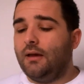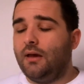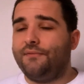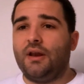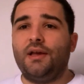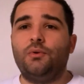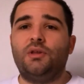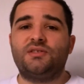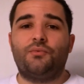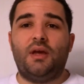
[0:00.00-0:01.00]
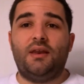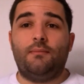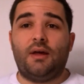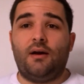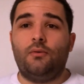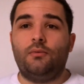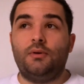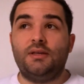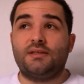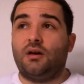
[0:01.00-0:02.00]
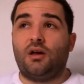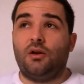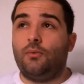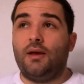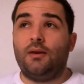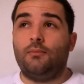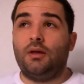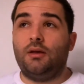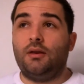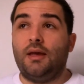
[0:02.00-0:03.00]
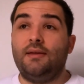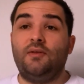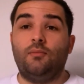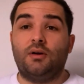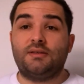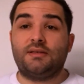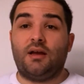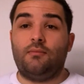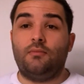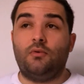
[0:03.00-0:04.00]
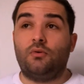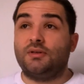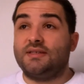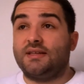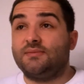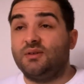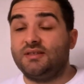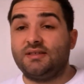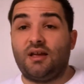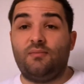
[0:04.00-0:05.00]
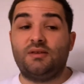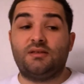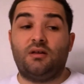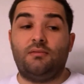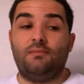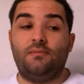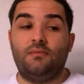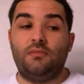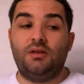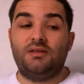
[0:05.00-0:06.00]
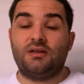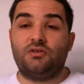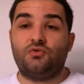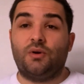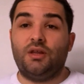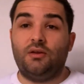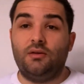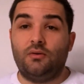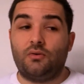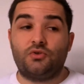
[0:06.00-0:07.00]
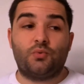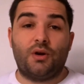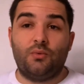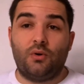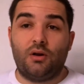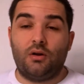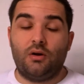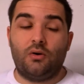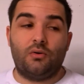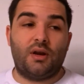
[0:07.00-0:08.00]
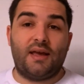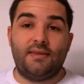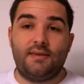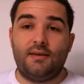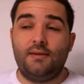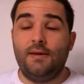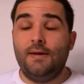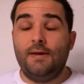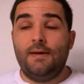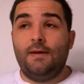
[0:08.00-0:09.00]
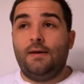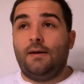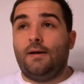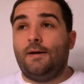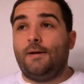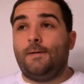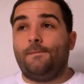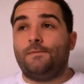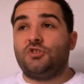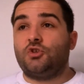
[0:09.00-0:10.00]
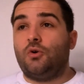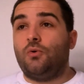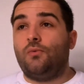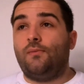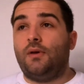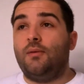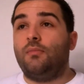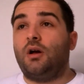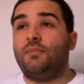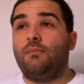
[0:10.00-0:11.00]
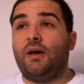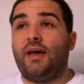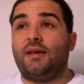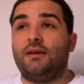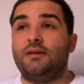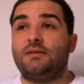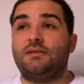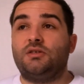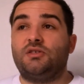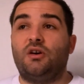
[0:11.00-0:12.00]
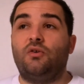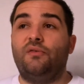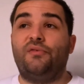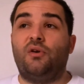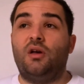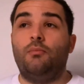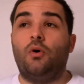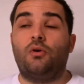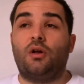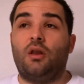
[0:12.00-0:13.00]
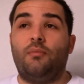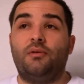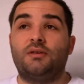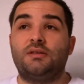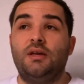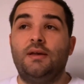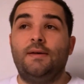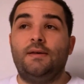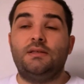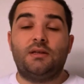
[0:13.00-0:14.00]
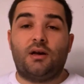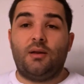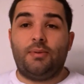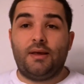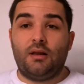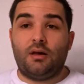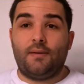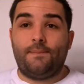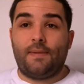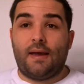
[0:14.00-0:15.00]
If Allegri doesn't rate him now, he's not gonna rate him in 18 months time or in 6 months time. He's not 20 or 21 or 19. So him coming back is just not good for him or the club, because he's not gonna play a lot.